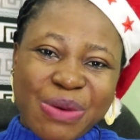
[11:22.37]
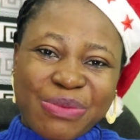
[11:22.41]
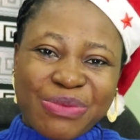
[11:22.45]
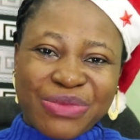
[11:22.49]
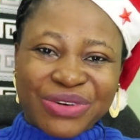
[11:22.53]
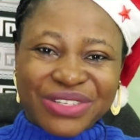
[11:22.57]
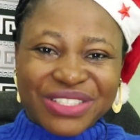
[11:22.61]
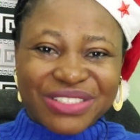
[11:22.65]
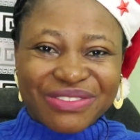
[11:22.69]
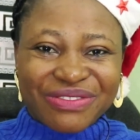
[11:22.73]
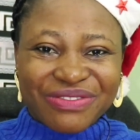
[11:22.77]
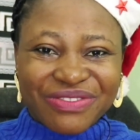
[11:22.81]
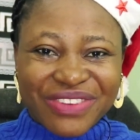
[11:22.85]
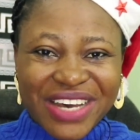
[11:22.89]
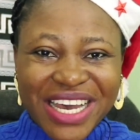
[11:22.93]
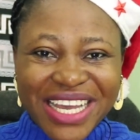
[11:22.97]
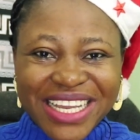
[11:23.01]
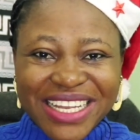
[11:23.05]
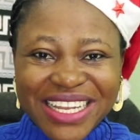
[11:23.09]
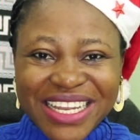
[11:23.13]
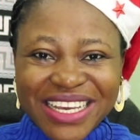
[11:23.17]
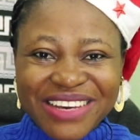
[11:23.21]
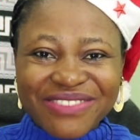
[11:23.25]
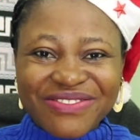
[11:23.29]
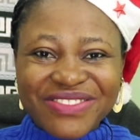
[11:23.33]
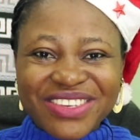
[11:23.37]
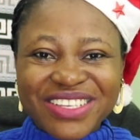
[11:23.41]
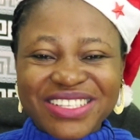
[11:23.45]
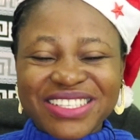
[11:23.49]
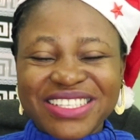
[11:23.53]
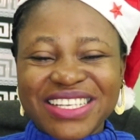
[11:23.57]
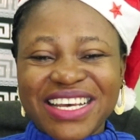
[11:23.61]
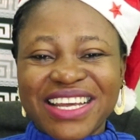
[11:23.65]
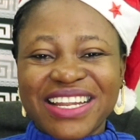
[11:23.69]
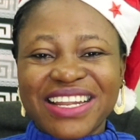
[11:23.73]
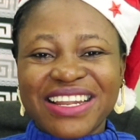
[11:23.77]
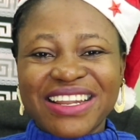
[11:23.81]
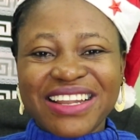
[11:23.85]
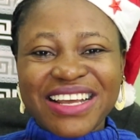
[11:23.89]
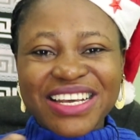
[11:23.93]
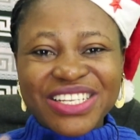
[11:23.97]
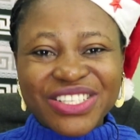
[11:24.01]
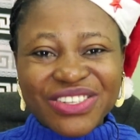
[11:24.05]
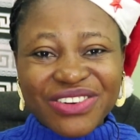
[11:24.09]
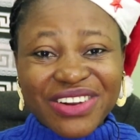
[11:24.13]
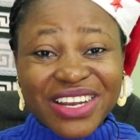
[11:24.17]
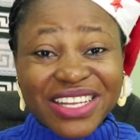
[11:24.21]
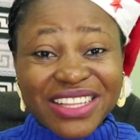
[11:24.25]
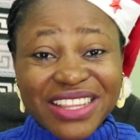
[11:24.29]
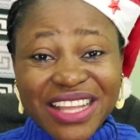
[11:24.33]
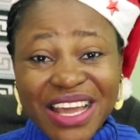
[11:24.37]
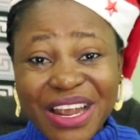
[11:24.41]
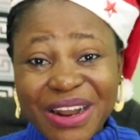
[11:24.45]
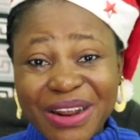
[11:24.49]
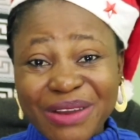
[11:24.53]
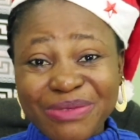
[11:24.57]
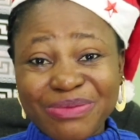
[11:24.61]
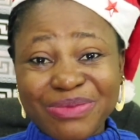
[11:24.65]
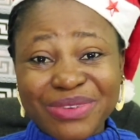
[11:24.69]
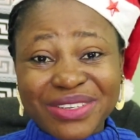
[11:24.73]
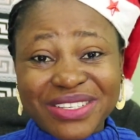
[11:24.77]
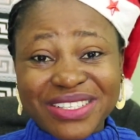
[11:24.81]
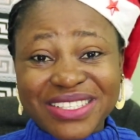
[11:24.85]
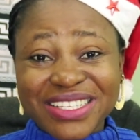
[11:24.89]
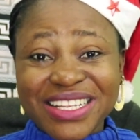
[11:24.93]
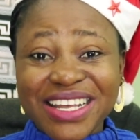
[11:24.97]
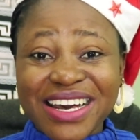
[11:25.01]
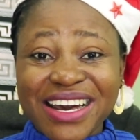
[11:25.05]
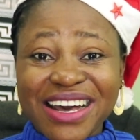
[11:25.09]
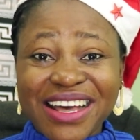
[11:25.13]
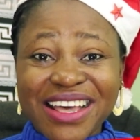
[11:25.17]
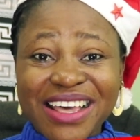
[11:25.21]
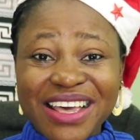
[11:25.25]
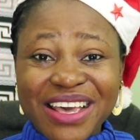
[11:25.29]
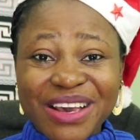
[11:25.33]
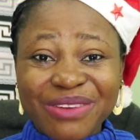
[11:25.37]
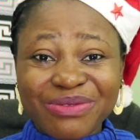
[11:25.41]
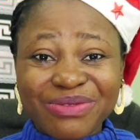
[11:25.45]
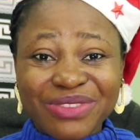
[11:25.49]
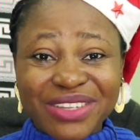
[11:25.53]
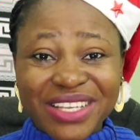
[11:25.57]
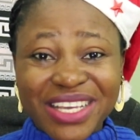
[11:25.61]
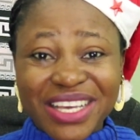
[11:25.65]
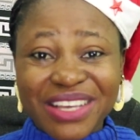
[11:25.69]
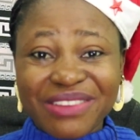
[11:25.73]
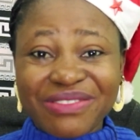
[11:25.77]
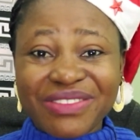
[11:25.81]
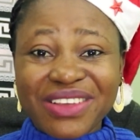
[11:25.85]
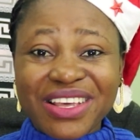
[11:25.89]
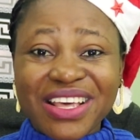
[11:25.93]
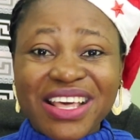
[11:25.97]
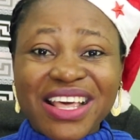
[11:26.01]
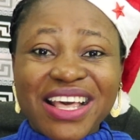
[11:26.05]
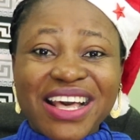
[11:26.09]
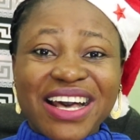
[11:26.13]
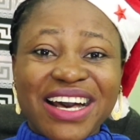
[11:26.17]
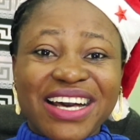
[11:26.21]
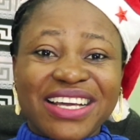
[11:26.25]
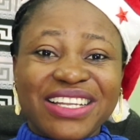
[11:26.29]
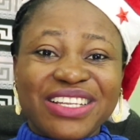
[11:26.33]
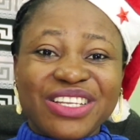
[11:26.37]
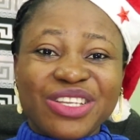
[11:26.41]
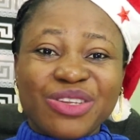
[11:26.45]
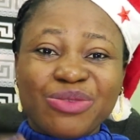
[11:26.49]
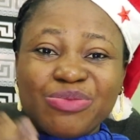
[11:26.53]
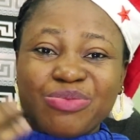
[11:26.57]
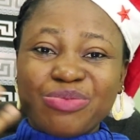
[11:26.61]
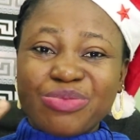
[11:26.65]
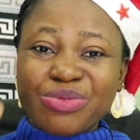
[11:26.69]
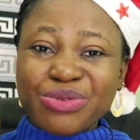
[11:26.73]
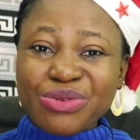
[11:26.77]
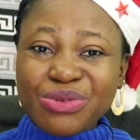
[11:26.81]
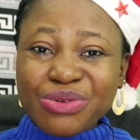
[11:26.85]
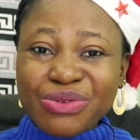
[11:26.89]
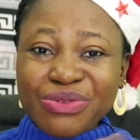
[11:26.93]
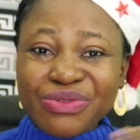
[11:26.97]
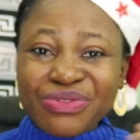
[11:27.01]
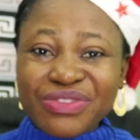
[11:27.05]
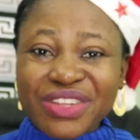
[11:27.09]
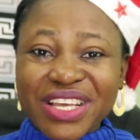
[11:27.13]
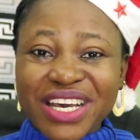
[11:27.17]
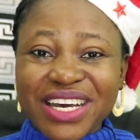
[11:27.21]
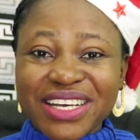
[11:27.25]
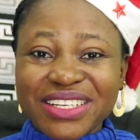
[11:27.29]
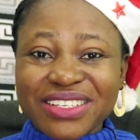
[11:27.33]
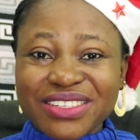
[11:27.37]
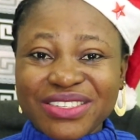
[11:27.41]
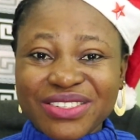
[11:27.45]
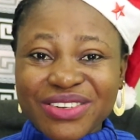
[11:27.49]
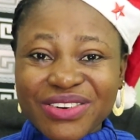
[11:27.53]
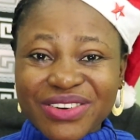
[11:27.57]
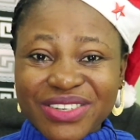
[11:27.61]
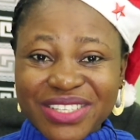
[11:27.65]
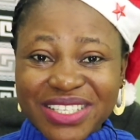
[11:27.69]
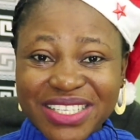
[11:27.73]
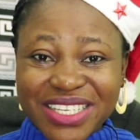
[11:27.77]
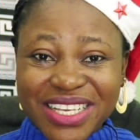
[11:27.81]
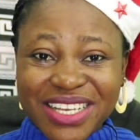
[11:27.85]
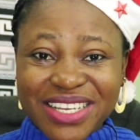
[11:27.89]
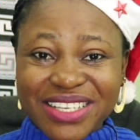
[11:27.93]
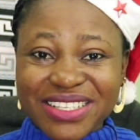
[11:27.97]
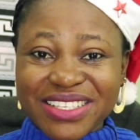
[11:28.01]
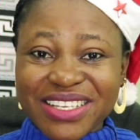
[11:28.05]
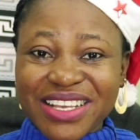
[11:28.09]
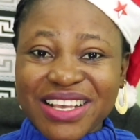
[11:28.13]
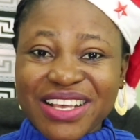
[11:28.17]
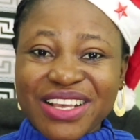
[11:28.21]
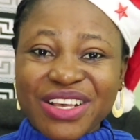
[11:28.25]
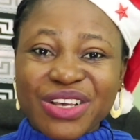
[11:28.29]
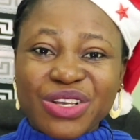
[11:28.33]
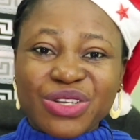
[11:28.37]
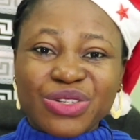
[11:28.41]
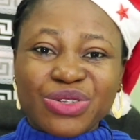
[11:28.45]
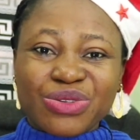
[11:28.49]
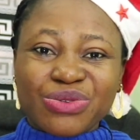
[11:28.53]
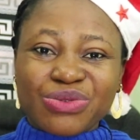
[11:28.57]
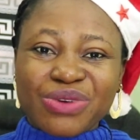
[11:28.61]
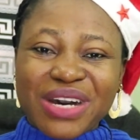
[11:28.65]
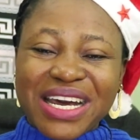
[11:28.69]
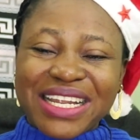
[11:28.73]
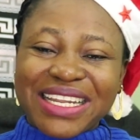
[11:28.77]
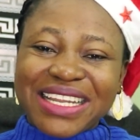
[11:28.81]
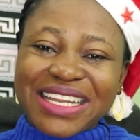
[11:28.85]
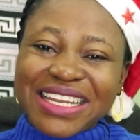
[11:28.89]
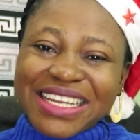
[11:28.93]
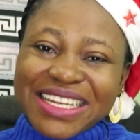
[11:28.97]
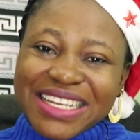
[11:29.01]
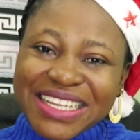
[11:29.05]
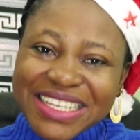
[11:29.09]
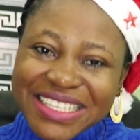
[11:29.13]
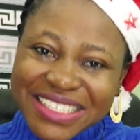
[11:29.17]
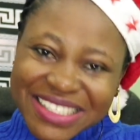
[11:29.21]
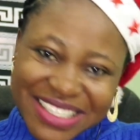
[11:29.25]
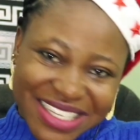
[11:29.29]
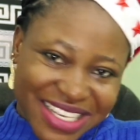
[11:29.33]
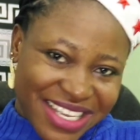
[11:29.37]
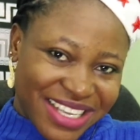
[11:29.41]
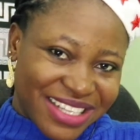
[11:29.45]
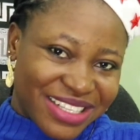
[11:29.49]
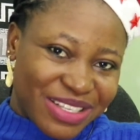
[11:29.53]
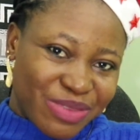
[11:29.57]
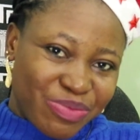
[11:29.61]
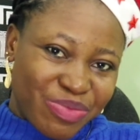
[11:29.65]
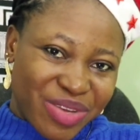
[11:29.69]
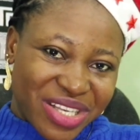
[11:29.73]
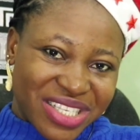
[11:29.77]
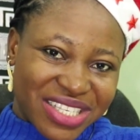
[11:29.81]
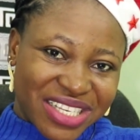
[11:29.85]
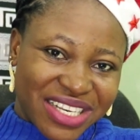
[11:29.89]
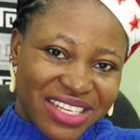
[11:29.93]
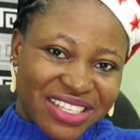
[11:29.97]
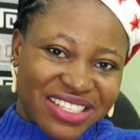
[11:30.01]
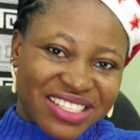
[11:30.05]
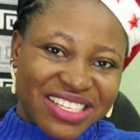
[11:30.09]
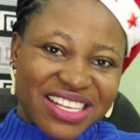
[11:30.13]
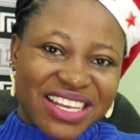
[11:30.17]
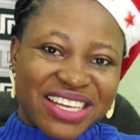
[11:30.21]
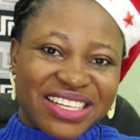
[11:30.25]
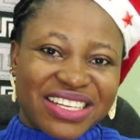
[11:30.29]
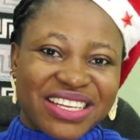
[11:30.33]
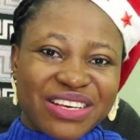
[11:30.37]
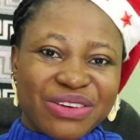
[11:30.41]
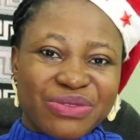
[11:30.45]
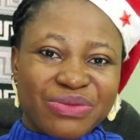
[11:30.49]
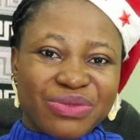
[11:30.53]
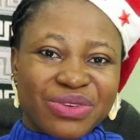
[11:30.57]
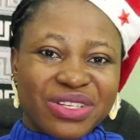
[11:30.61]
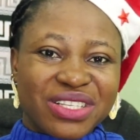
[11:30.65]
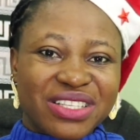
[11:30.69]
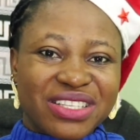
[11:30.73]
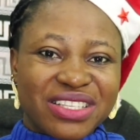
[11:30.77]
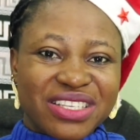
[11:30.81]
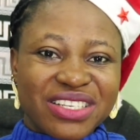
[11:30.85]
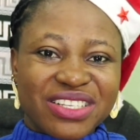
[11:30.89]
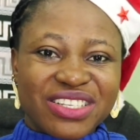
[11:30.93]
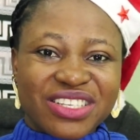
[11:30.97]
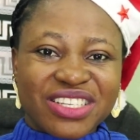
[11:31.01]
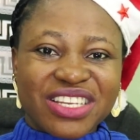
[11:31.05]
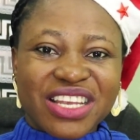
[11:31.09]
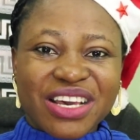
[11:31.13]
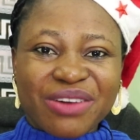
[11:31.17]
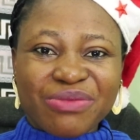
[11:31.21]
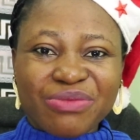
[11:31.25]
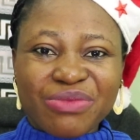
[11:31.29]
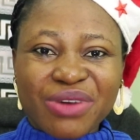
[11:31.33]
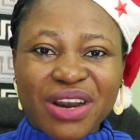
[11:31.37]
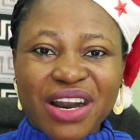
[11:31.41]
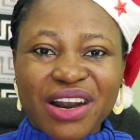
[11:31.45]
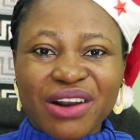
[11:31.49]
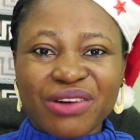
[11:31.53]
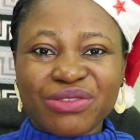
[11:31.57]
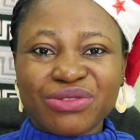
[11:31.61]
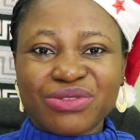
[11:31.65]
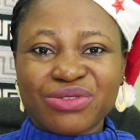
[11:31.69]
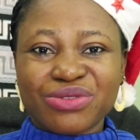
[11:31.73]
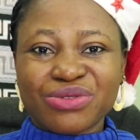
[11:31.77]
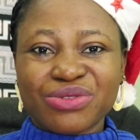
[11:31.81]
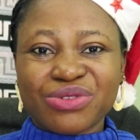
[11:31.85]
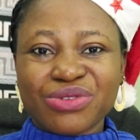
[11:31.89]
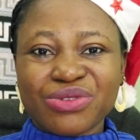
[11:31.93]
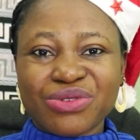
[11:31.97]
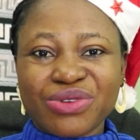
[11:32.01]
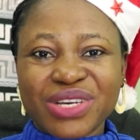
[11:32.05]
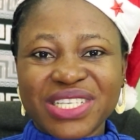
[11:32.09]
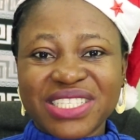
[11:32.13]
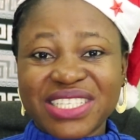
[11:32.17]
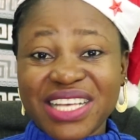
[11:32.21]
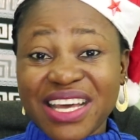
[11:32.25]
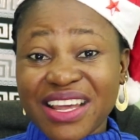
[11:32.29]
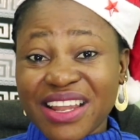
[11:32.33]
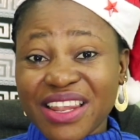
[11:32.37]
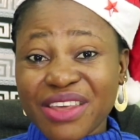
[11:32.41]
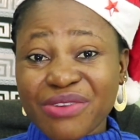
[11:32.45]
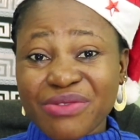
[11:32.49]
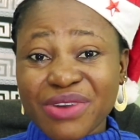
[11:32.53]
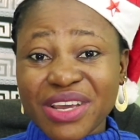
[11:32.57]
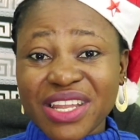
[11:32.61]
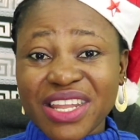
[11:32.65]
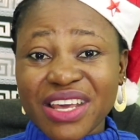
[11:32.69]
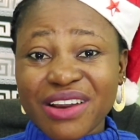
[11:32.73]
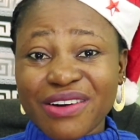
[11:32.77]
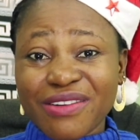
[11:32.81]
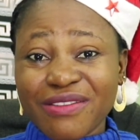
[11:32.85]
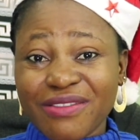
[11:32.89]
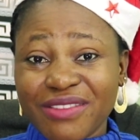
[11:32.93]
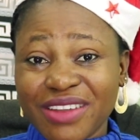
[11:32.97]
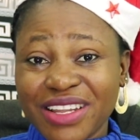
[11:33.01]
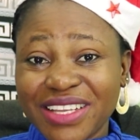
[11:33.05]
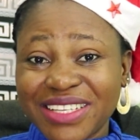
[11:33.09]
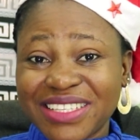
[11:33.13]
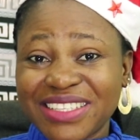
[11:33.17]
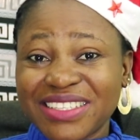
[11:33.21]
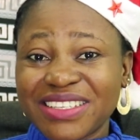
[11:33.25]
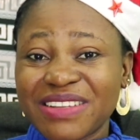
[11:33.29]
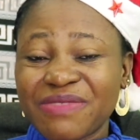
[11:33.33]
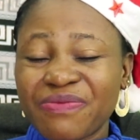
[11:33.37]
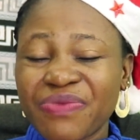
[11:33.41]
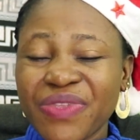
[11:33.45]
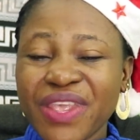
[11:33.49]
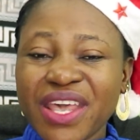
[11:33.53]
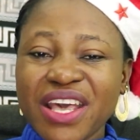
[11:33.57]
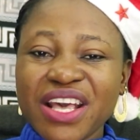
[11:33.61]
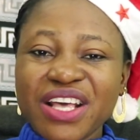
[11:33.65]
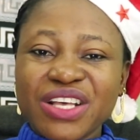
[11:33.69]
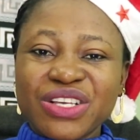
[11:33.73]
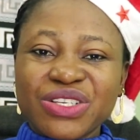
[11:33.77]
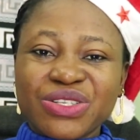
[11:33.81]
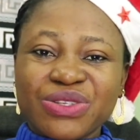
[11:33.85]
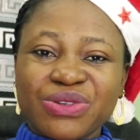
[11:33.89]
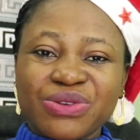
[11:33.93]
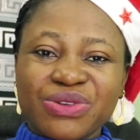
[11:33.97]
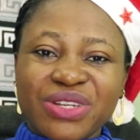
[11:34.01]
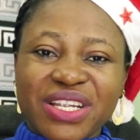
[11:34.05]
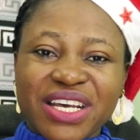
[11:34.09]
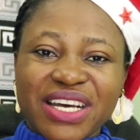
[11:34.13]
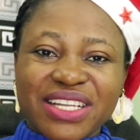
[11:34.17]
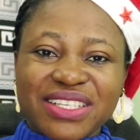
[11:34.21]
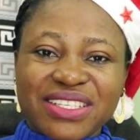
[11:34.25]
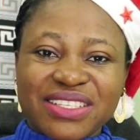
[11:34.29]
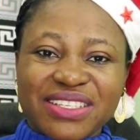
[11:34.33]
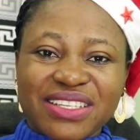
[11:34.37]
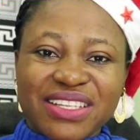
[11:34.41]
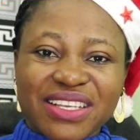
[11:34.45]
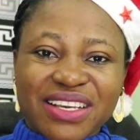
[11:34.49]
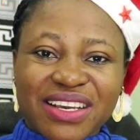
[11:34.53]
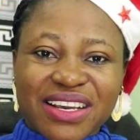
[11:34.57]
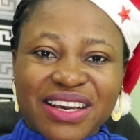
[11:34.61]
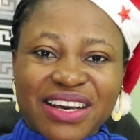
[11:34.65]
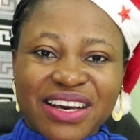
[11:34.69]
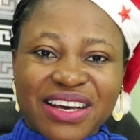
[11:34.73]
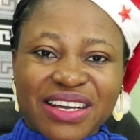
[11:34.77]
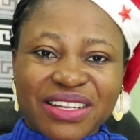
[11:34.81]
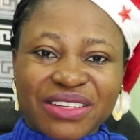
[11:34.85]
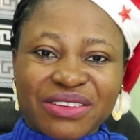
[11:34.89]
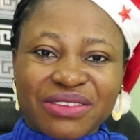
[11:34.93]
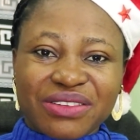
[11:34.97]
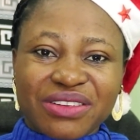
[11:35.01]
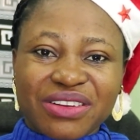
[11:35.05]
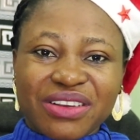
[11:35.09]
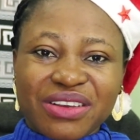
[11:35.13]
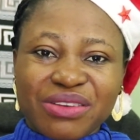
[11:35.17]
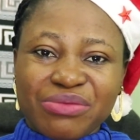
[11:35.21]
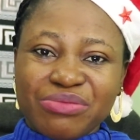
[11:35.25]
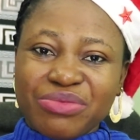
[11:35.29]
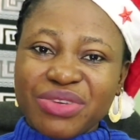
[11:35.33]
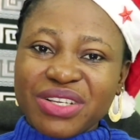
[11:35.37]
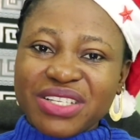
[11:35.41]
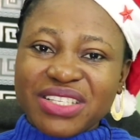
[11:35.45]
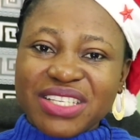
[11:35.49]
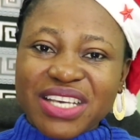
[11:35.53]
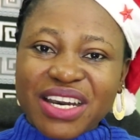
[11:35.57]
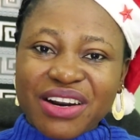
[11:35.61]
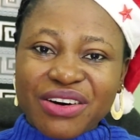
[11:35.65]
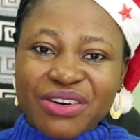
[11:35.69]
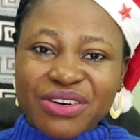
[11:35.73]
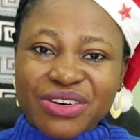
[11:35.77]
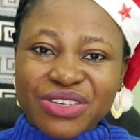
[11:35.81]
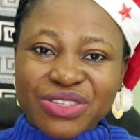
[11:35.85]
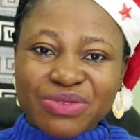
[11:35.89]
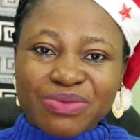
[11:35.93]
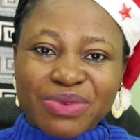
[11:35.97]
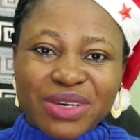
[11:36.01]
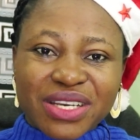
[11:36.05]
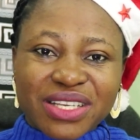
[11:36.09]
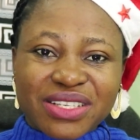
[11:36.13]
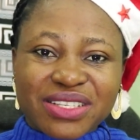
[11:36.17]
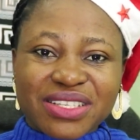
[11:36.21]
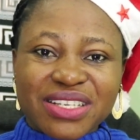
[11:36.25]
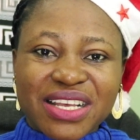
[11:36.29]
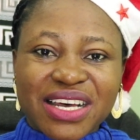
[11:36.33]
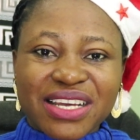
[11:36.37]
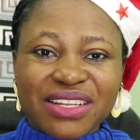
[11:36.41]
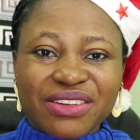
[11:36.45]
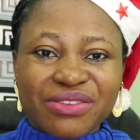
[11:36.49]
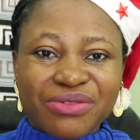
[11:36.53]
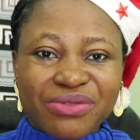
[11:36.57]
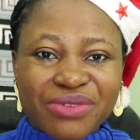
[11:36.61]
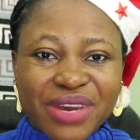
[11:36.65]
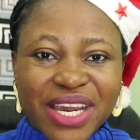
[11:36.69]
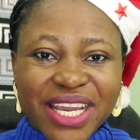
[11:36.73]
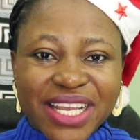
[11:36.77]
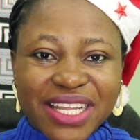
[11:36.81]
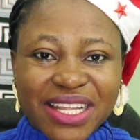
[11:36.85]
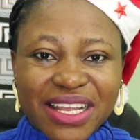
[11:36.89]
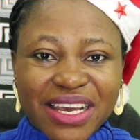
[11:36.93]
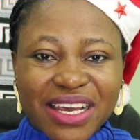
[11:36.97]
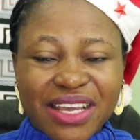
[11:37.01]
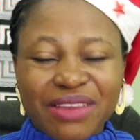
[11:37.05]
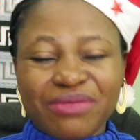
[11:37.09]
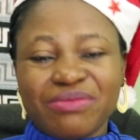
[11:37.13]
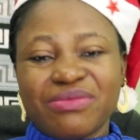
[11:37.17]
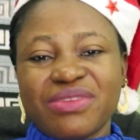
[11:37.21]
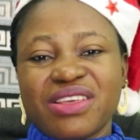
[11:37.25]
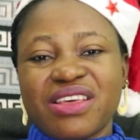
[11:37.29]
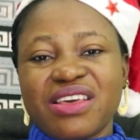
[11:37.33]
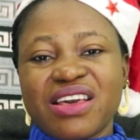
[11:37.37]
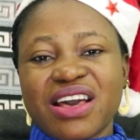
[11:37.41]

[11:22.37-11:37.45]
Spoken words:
multivitamins, and natural therapies that help them and improve their success to at least 80%, and then we teach them how to know exactly when they are ovulating so that they can meet their husbands at the right time,